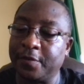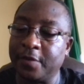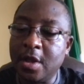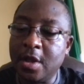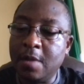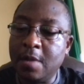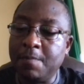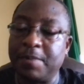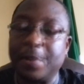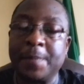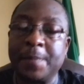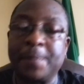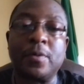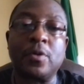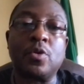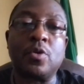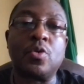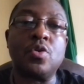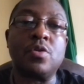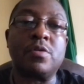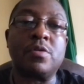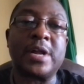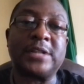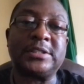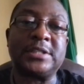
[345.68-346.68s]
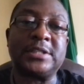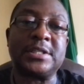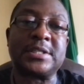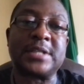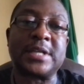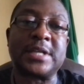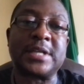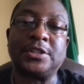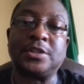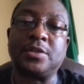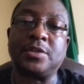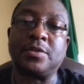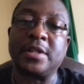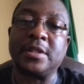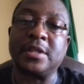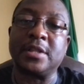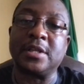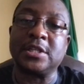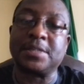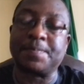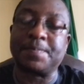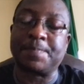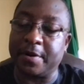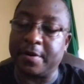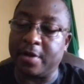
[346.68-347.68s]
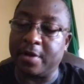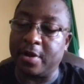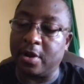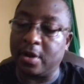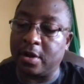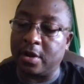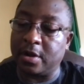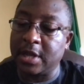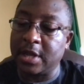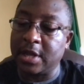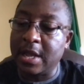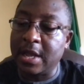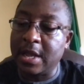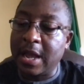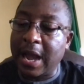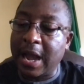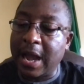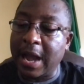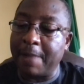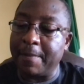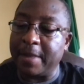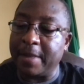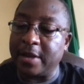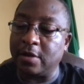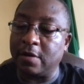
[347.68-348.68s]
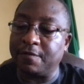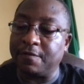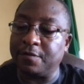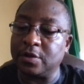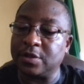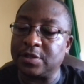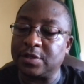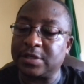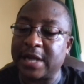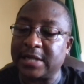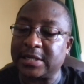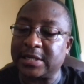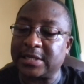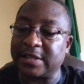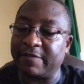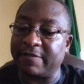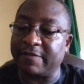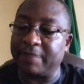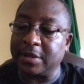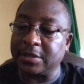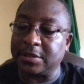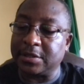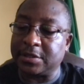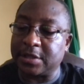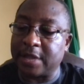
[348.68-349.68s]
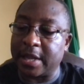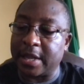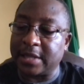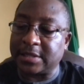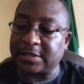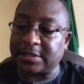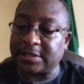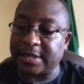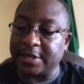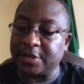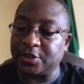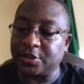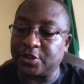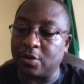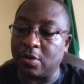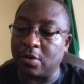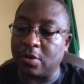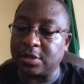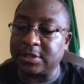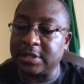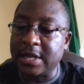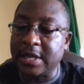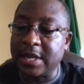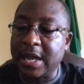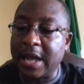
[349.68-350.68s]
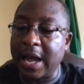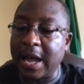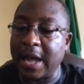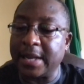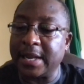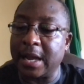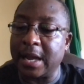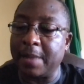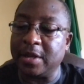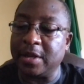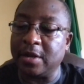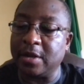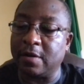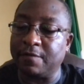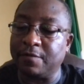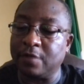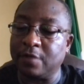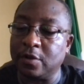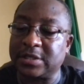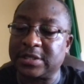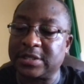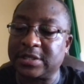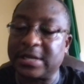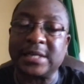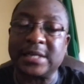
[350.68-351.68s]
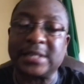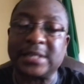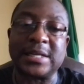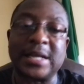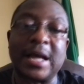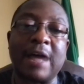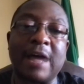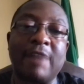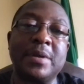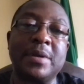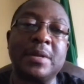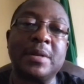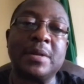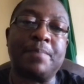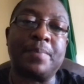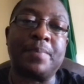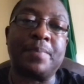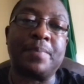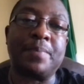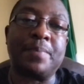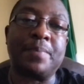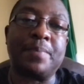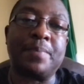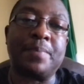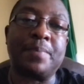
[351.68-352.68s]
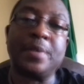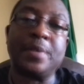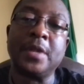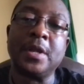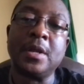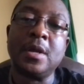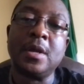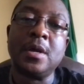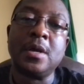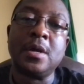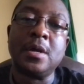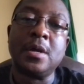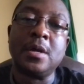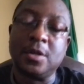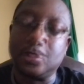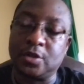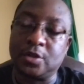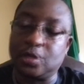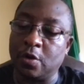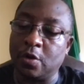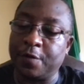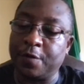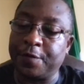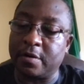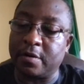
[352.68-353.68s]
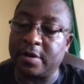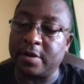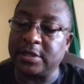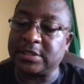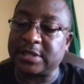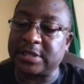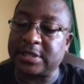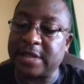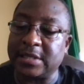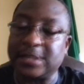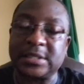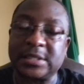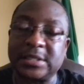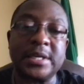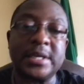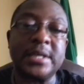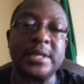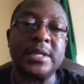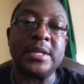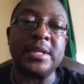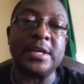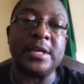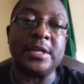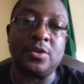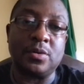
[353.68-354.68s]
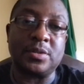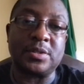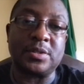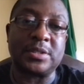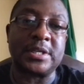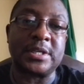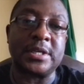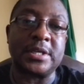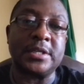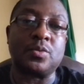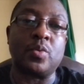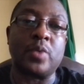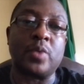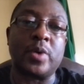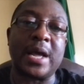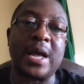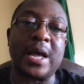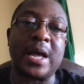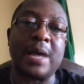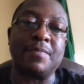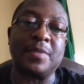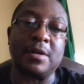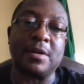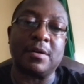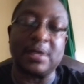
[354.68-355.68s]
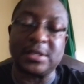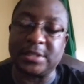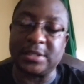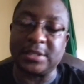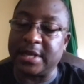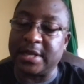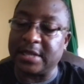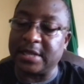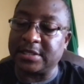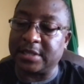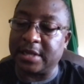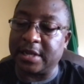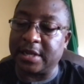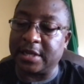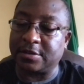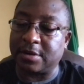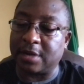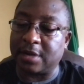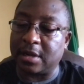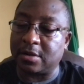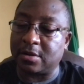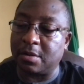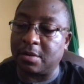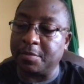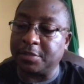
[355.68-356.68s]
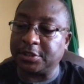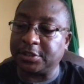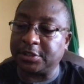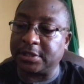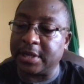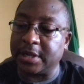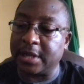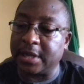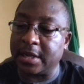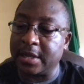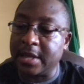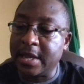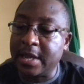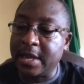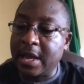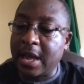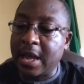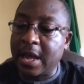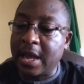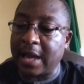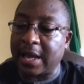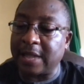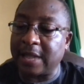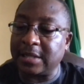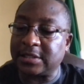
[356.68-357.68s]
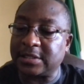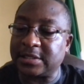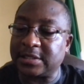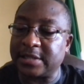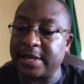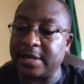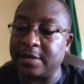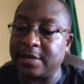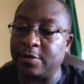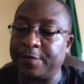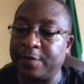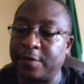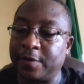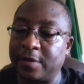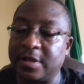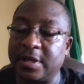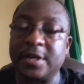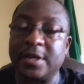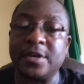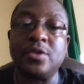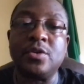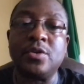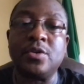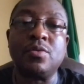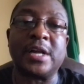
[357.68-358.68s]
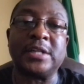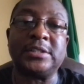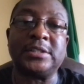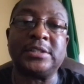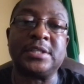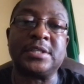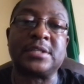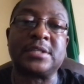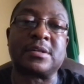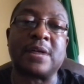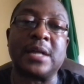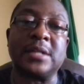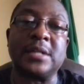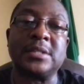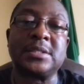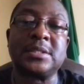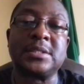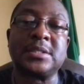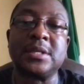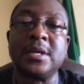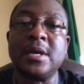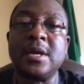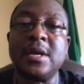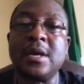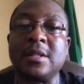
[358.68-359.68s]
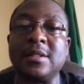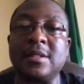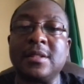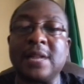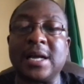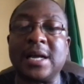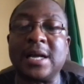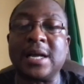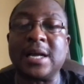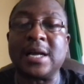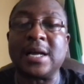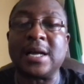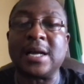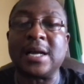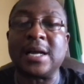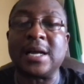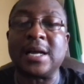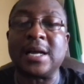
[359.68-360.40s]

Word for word: people who registered during this period, how many of those cards have been uh, sent to us and how many of those cards have been picked up. So, for instance, in the Edo State, where I'm the resident electoral commissioner, I can tell you for the new registrants, that is people who